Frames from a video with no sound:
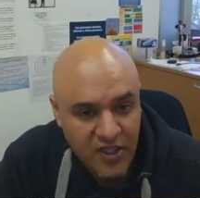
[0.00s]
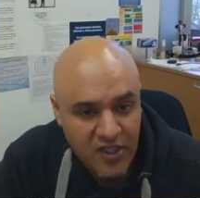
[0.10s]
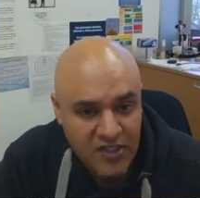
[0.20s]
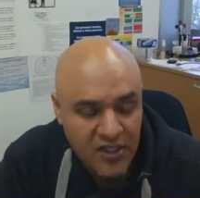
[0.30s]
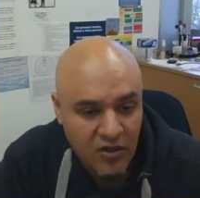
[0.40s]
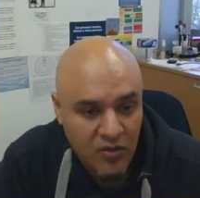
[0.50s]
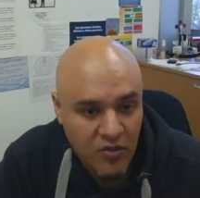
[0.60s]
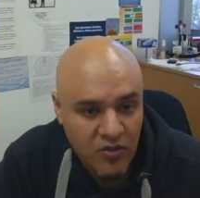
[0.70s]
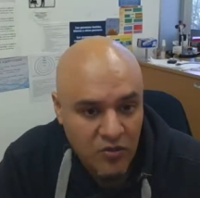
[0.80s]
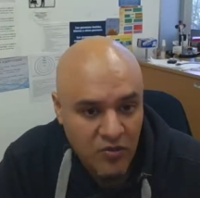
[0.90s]
is there
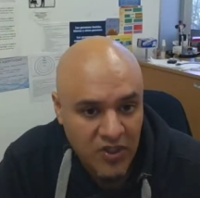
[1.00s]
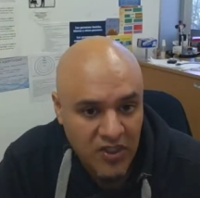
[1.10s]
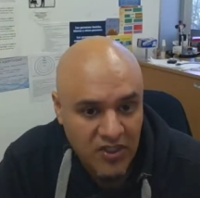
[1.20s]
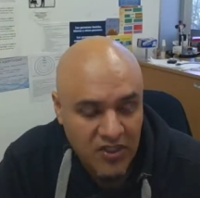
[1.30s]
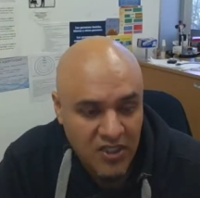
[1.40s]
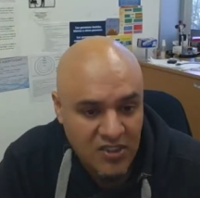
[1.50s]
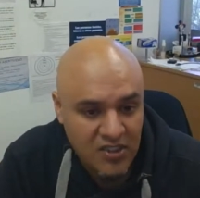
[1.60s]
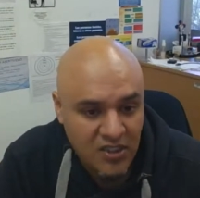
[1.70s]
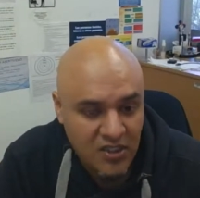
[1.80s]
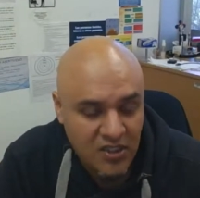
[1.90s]
going to be a
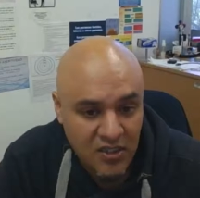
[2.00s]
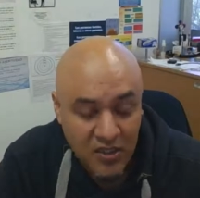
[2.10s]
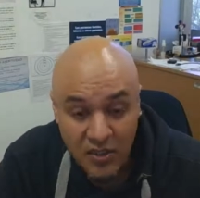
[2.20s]
change in the